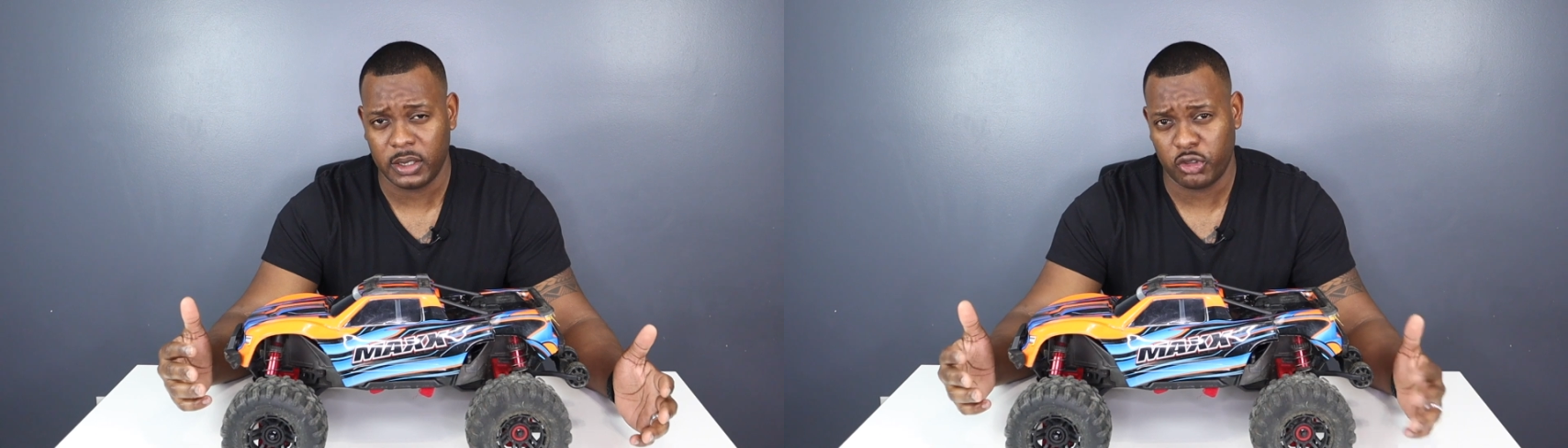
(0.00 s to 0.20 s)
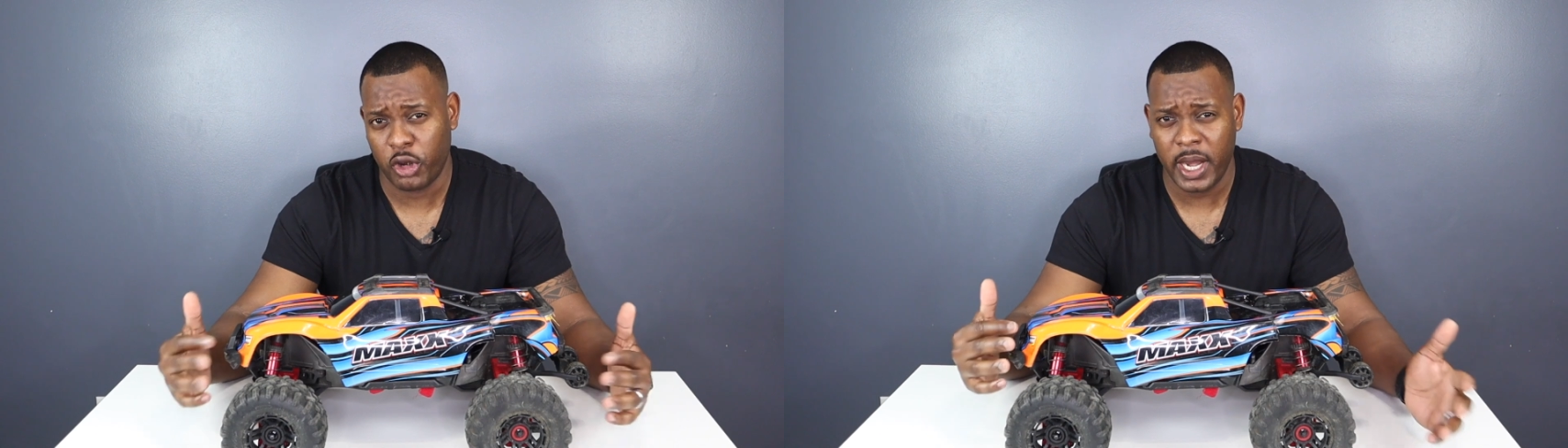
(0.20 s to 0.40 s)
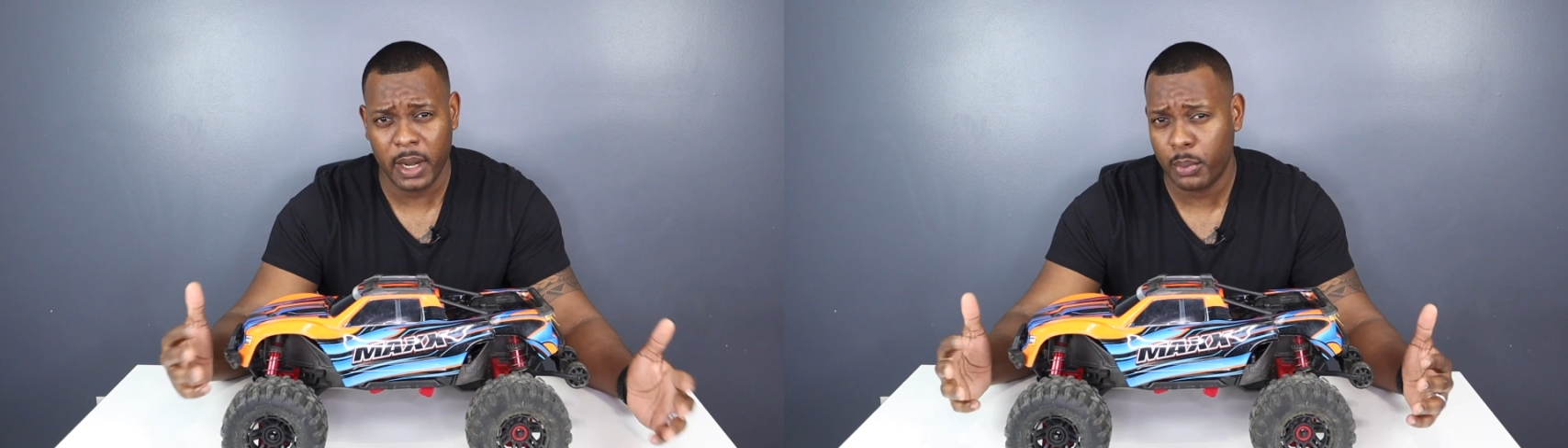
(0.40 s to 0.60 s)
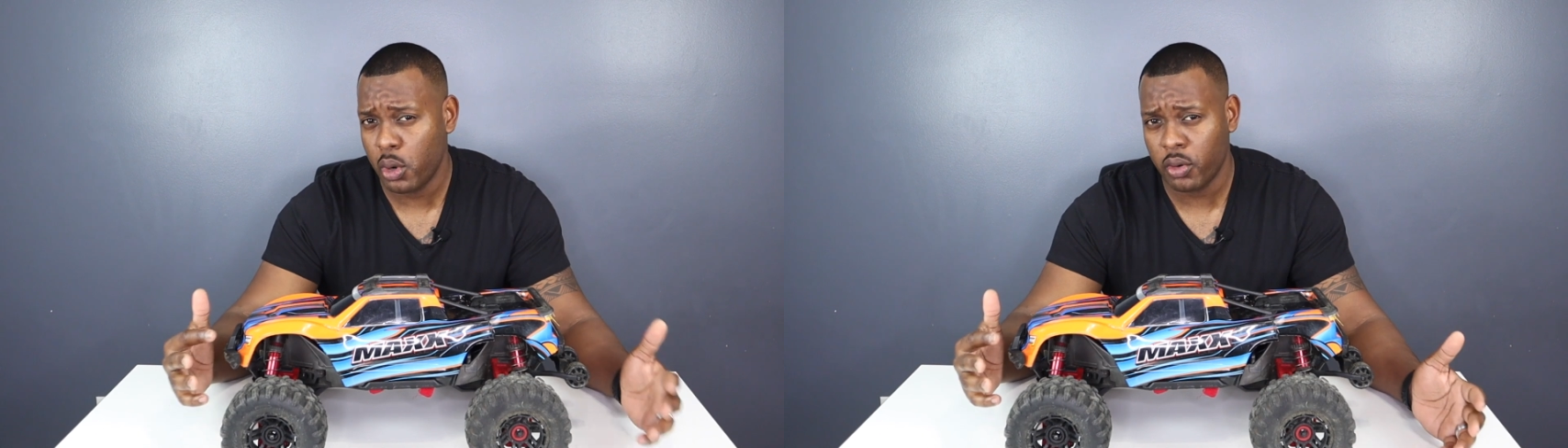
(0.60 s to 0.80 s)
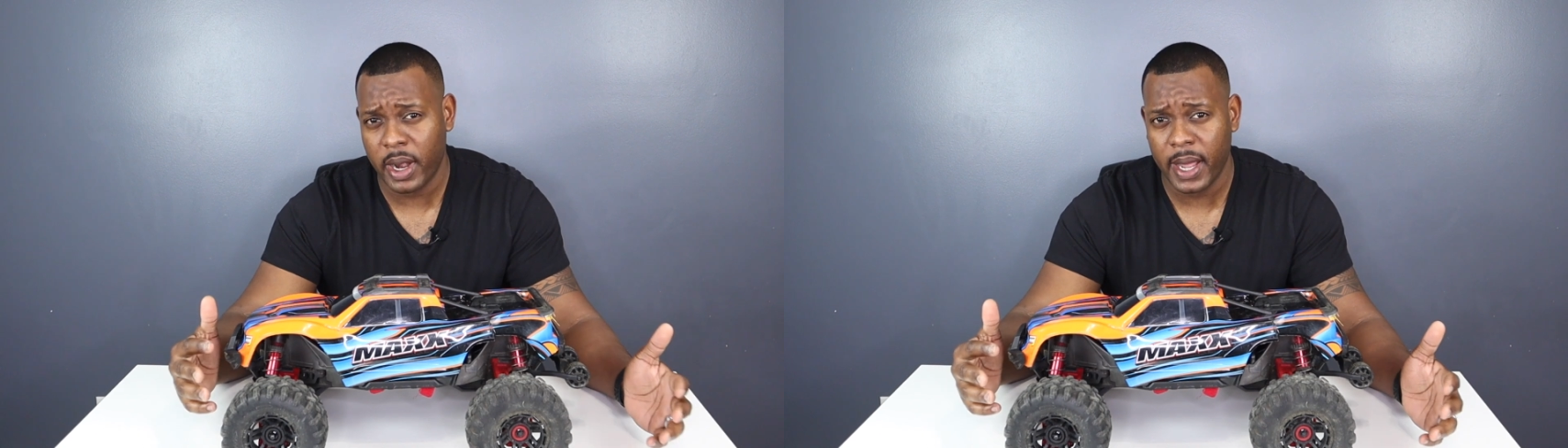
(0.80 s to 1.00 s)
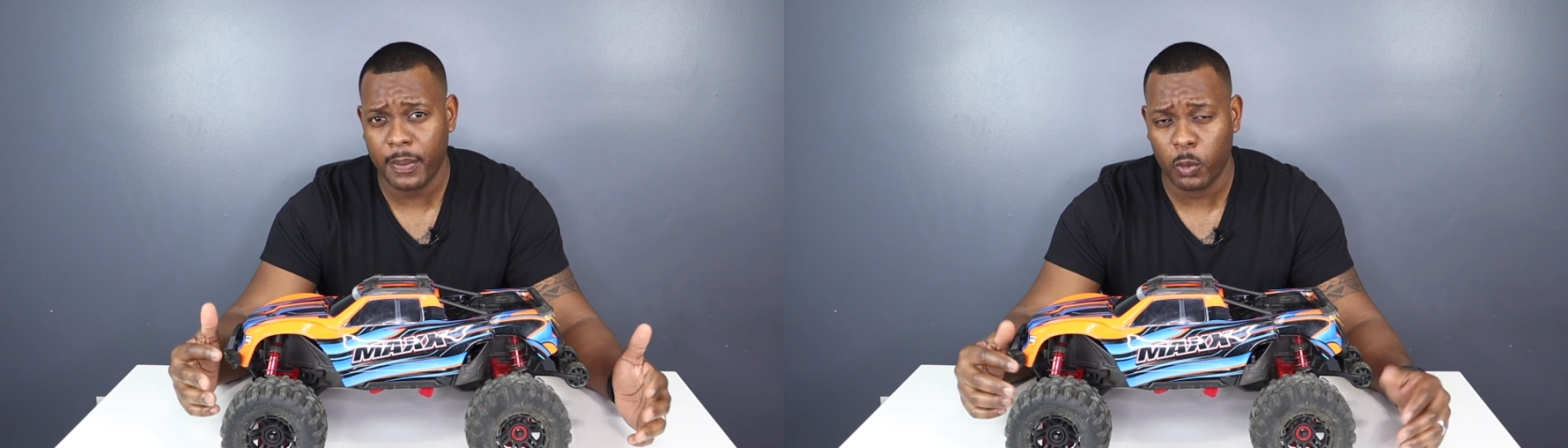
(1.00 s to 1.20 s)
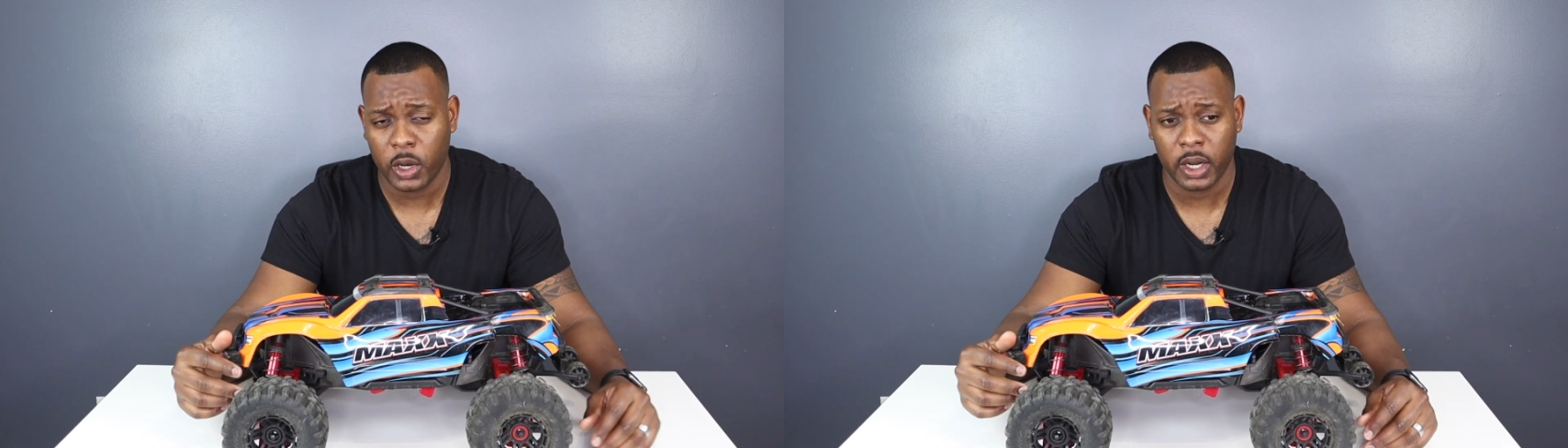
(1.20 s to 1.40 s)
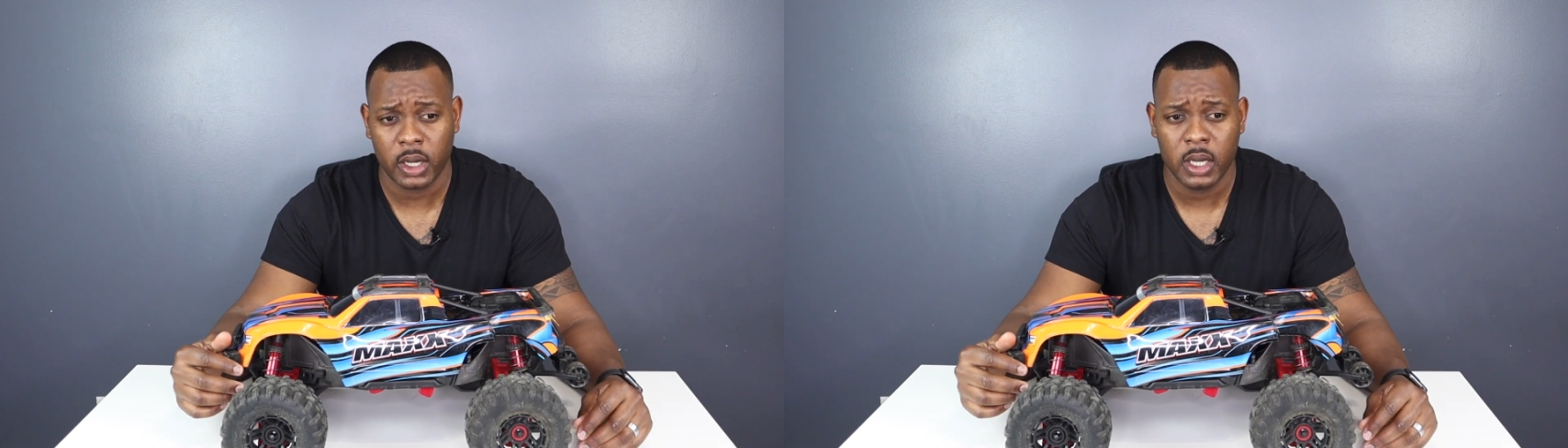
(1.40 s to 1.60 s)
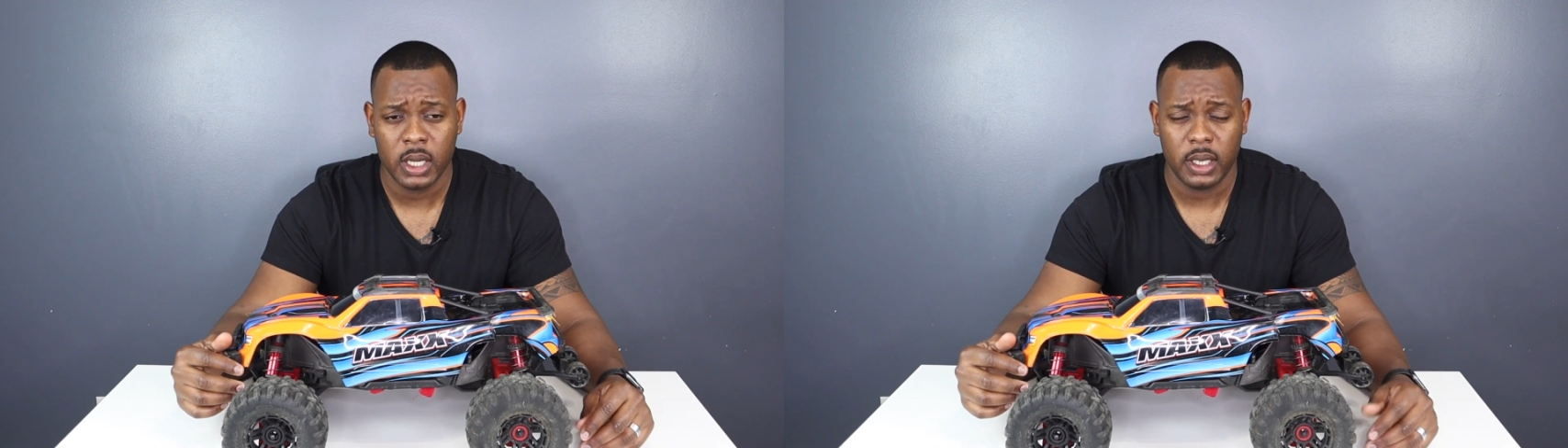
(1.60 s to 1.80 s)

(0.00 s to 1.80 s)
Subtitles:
trade-in program where